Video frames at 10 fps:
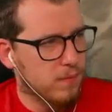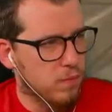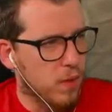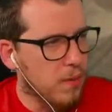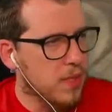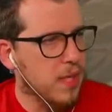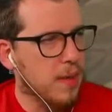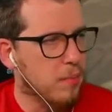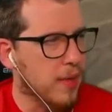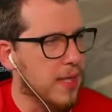Why was
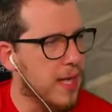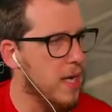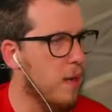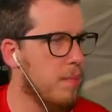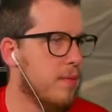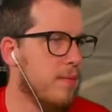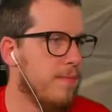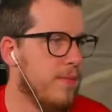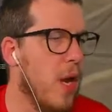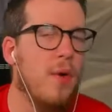I bringing that up?
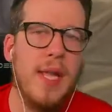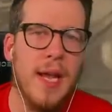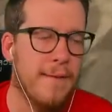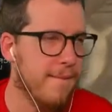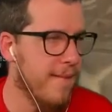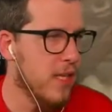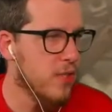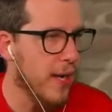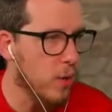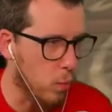Oh yeah.
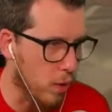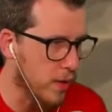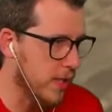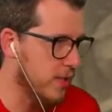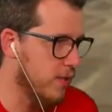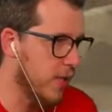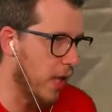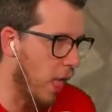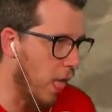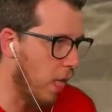So I had to work yesterday.
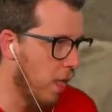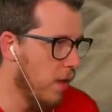Ugh.